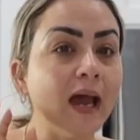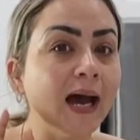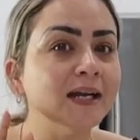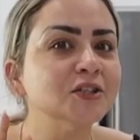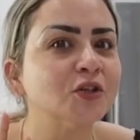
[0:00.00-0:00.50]

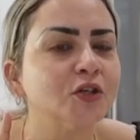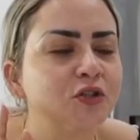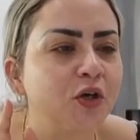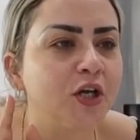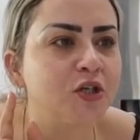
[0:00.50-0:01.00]
Allison
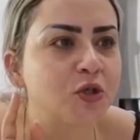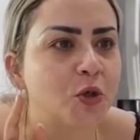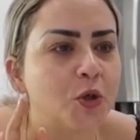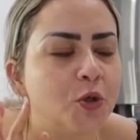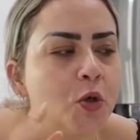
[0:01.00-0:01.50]
is gonna
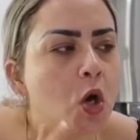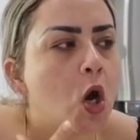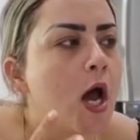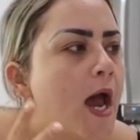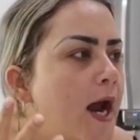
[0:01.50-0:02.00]
show you
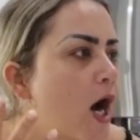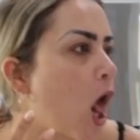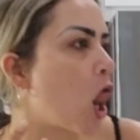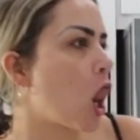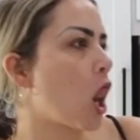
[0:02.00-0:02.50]

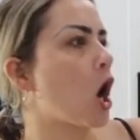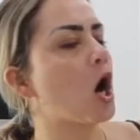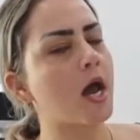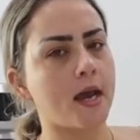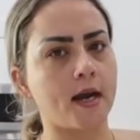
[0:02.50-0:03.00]
her
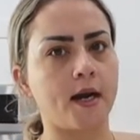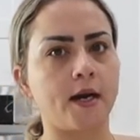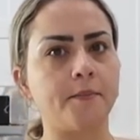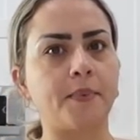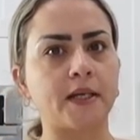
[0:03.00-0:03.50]
long
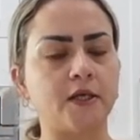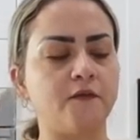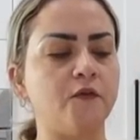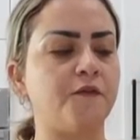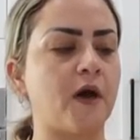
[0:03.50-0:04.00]
hair, but
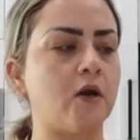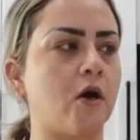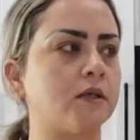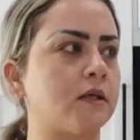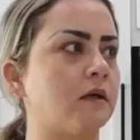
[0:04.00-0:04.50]
if you follow
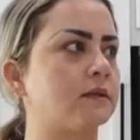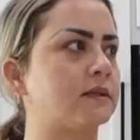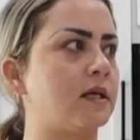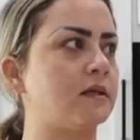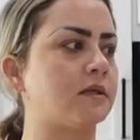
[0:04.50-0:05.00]
us on
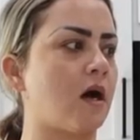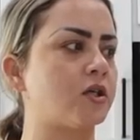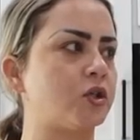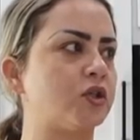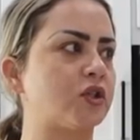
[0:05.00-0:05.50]

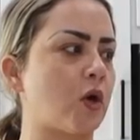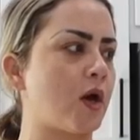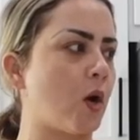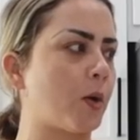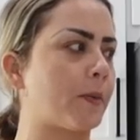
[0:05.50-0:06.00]
TikTok, you saw
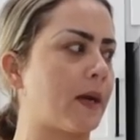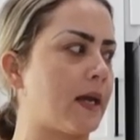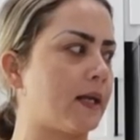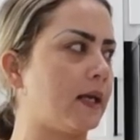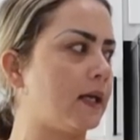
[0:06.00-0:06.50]
it
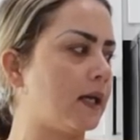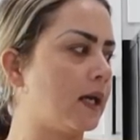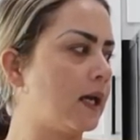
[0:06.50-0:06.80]
already.